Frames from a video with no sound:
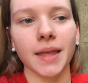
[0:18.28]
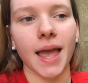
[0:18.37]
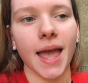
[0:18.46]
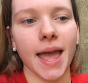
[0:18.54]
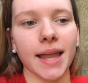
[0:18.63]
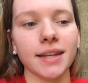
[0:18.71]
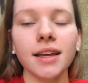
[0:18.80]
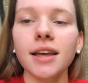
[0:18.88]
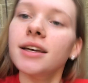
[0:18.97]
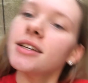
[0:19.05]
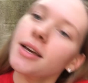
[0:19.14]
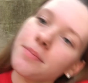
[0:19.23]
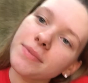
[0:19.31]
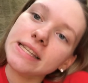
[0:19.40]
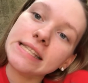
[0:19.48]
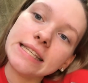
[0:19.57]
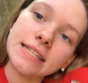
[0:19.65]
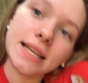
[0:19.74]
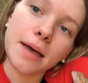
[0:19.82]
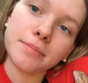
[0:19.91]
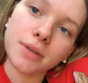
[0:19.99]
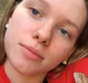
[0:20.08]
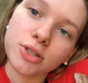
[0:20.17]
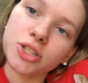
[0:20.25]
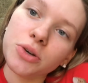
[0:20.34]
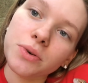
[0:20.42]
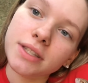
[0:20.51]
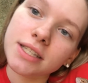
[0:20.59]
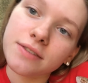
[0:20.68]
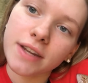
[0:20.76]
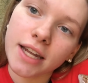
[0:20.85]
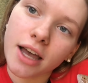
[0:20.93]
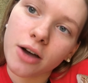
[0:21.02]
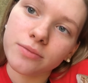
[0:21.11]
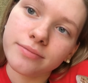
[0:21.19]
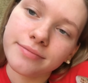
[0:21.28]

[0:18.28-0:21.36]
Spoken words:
And yep, this is attempt number 2 with this video.